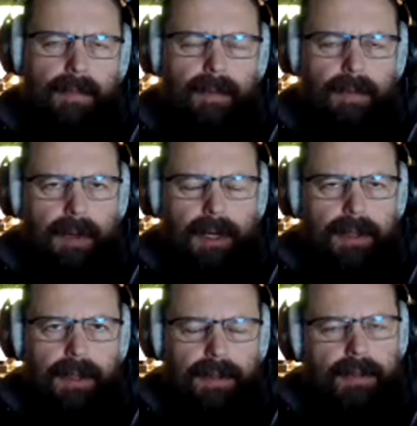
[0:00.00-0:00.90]
Why
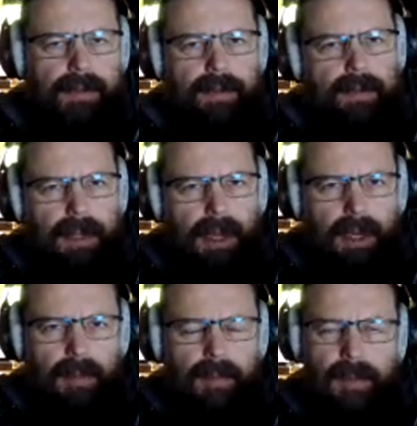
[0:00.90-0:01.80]
not
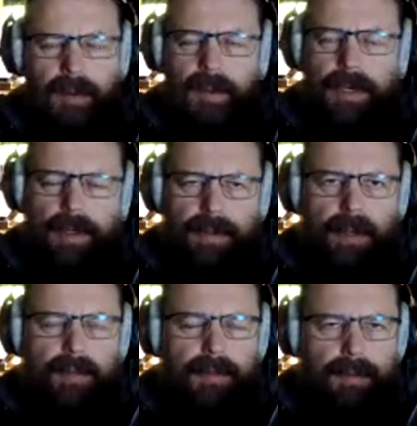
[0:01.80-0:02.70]
aim for being
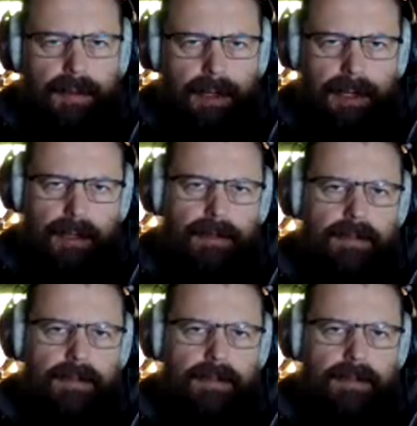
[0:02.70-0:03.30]
debt free